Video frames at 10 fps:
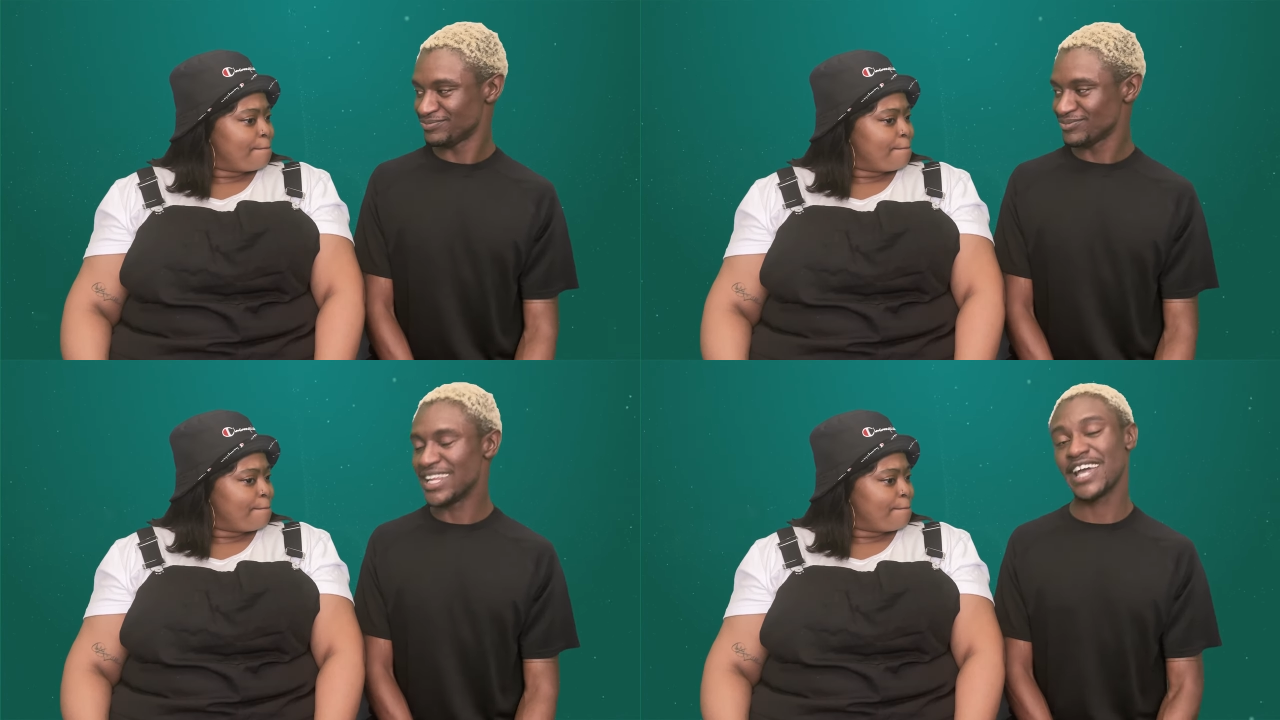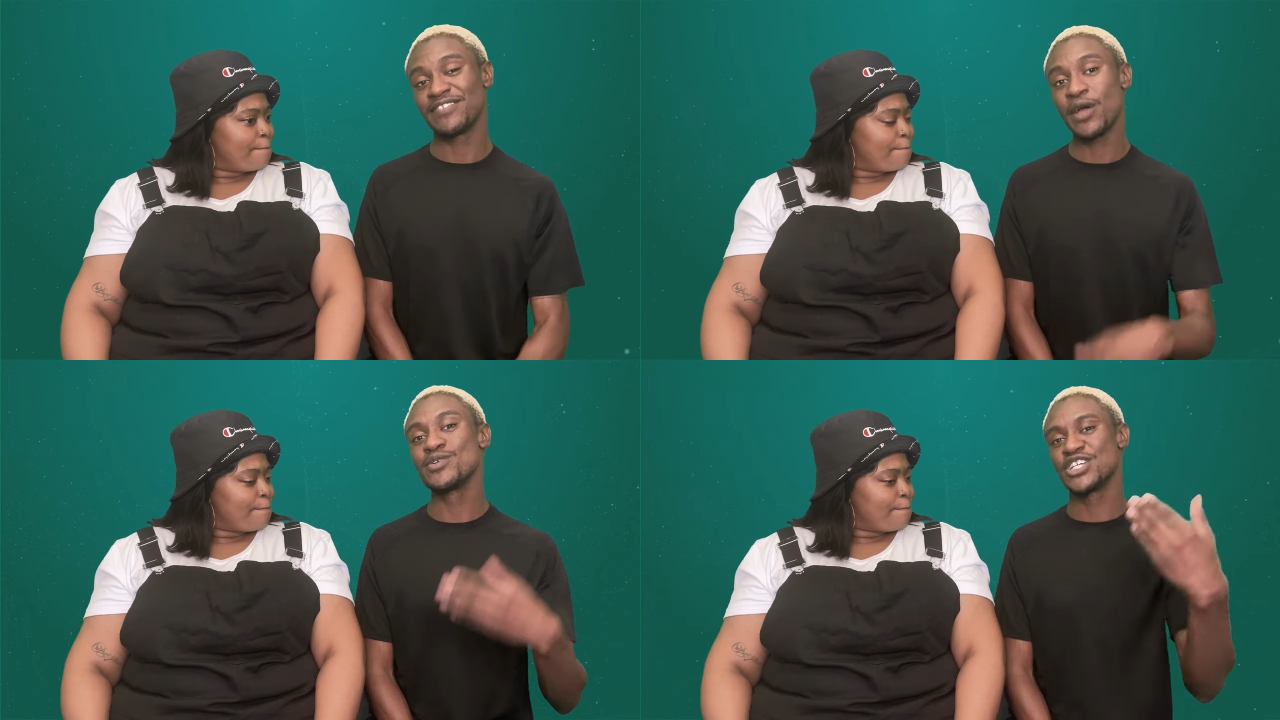Speaker 1: Like if
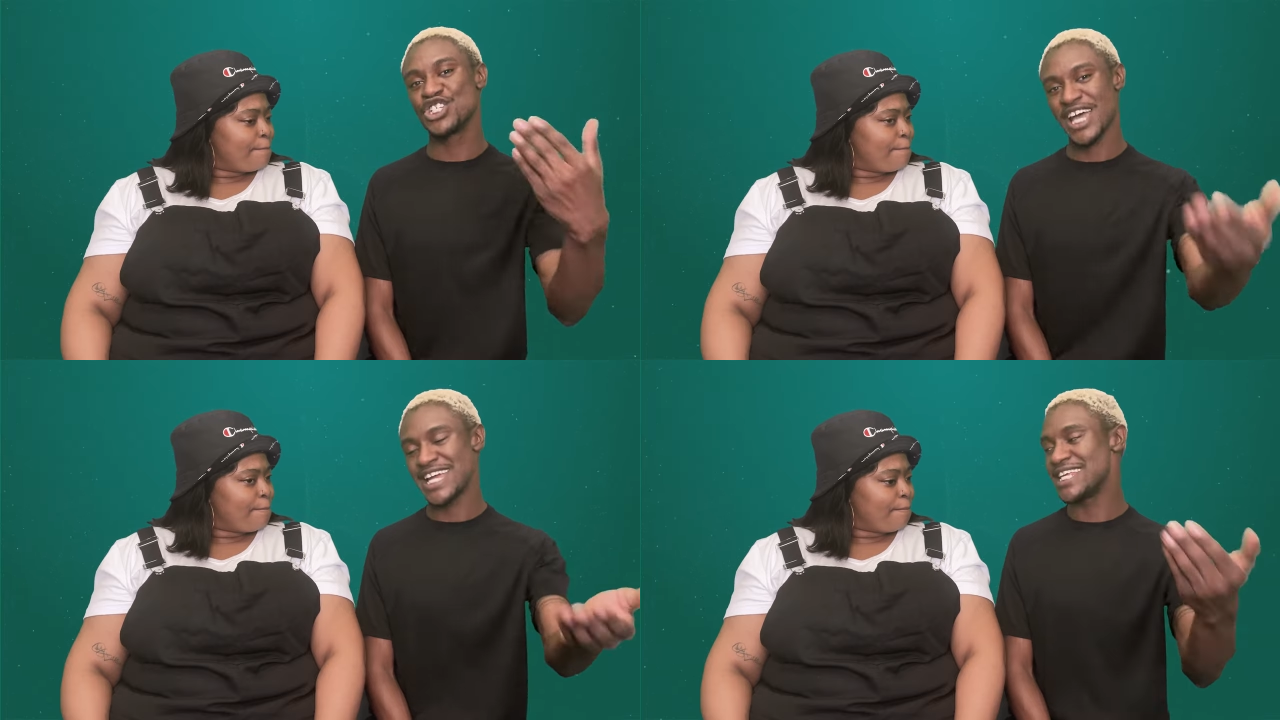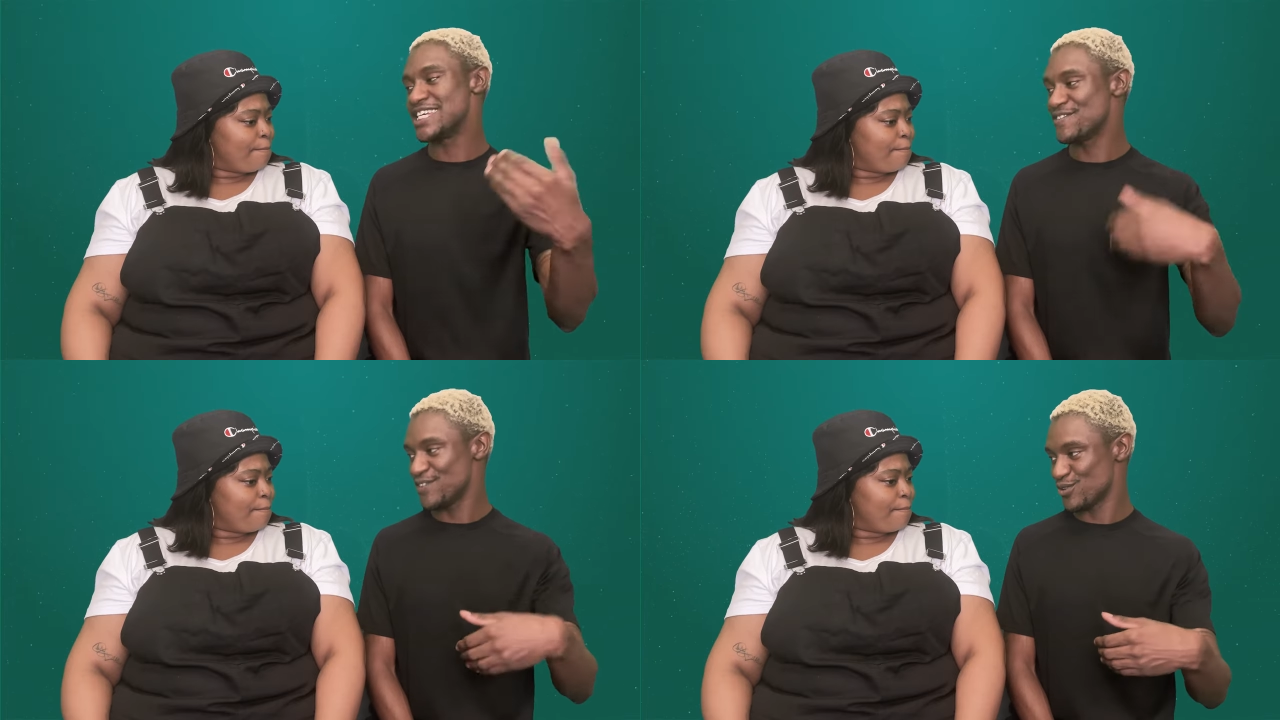there was a
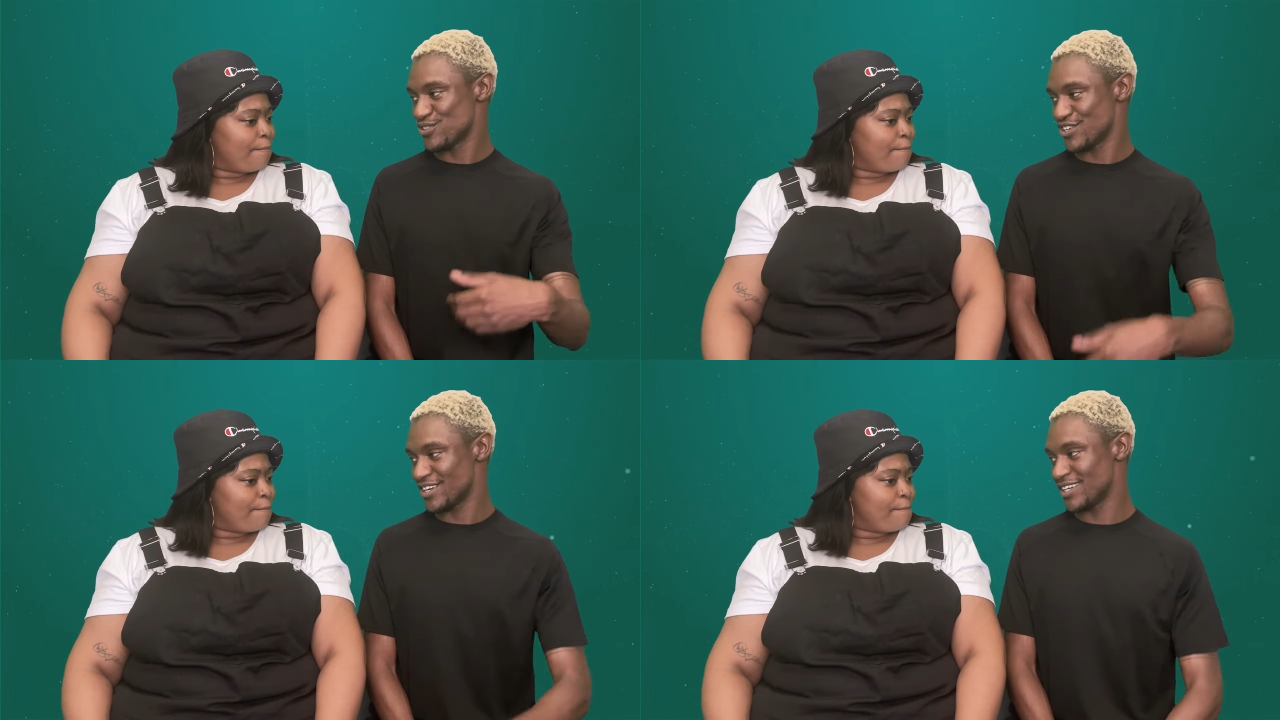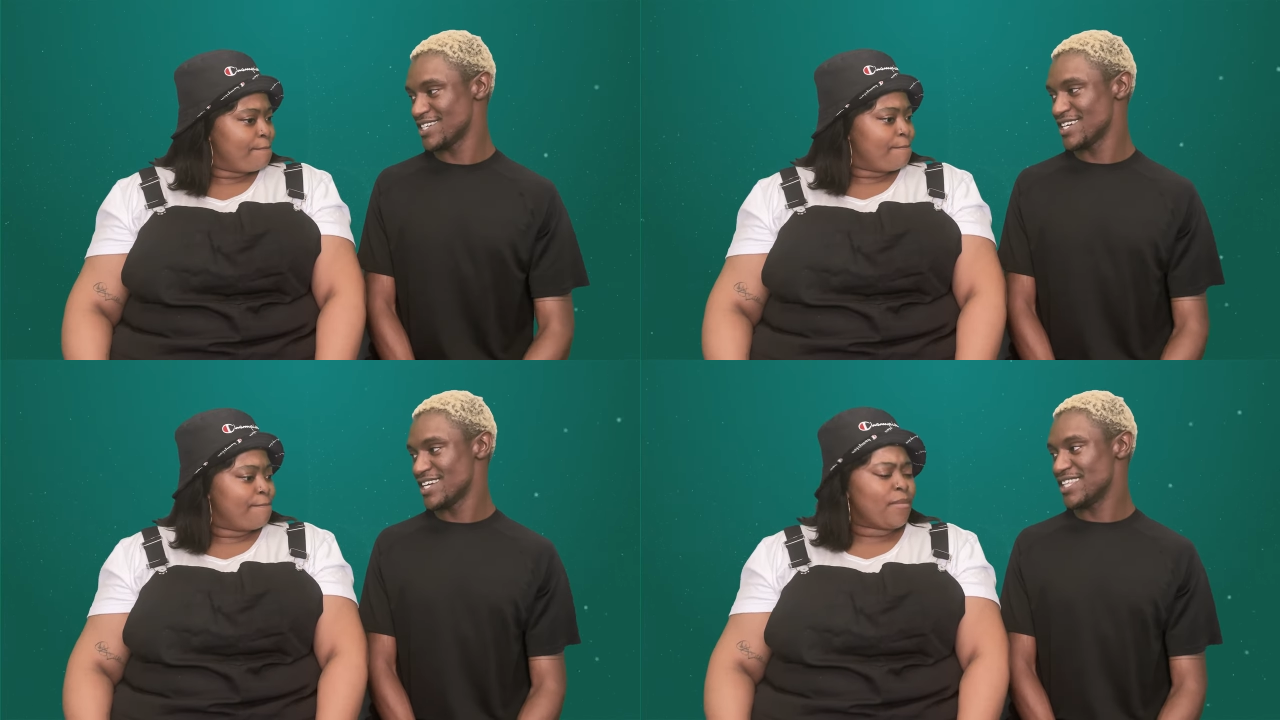Chinese filter
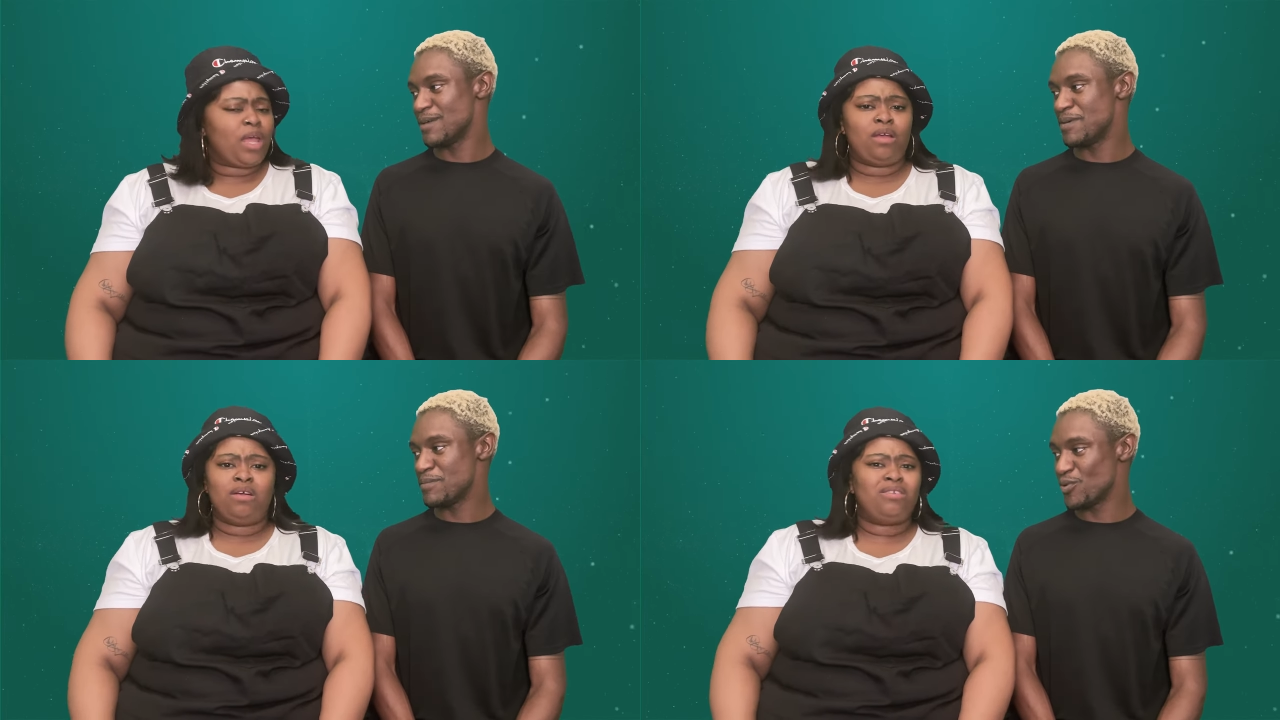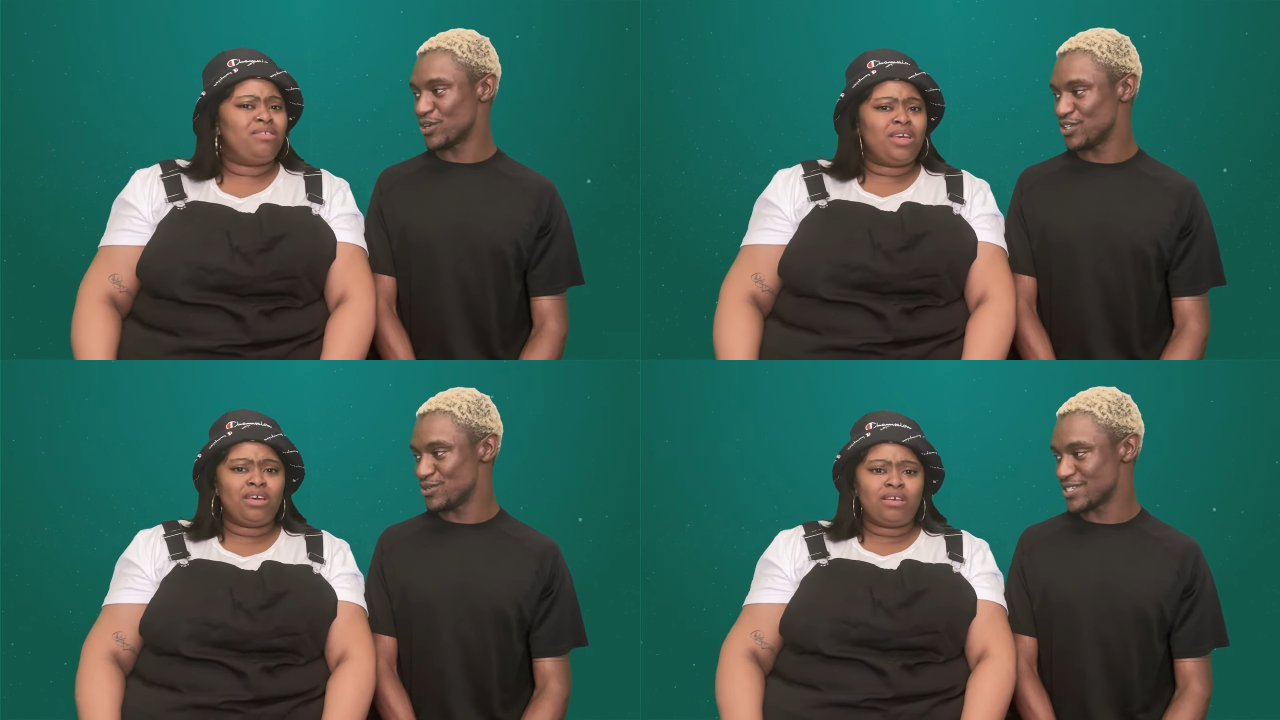that people were
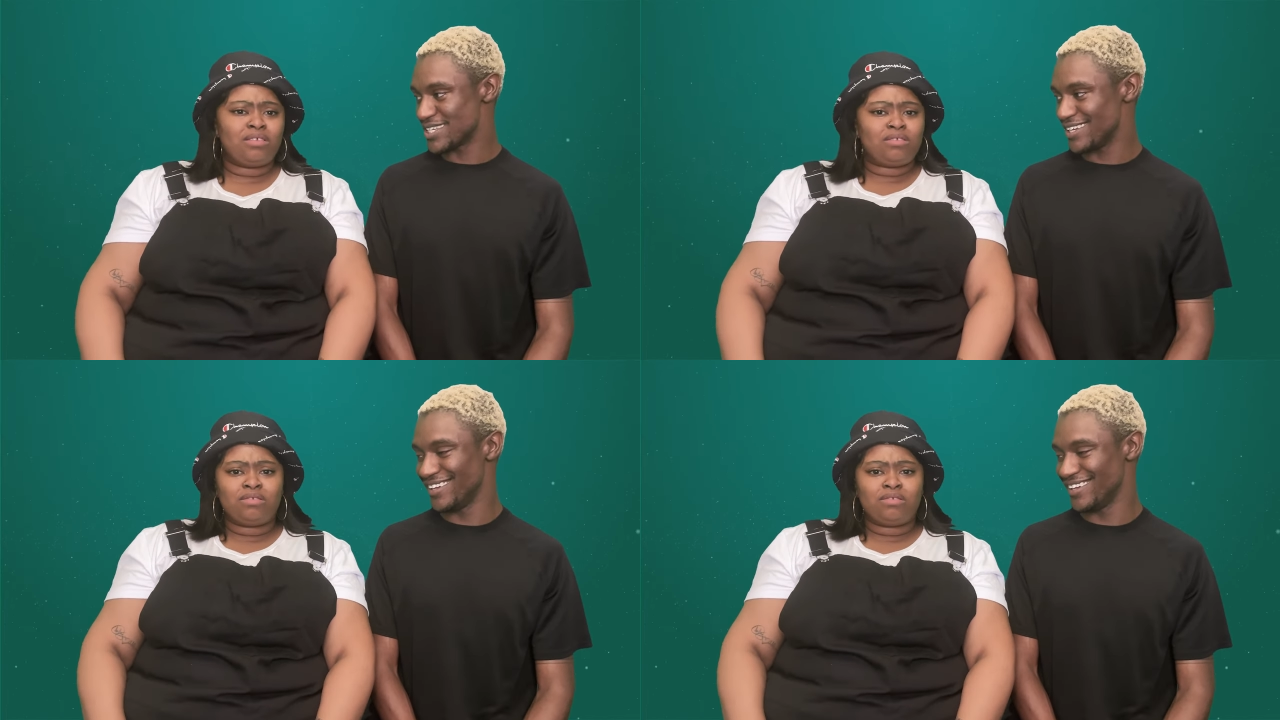yeah. using.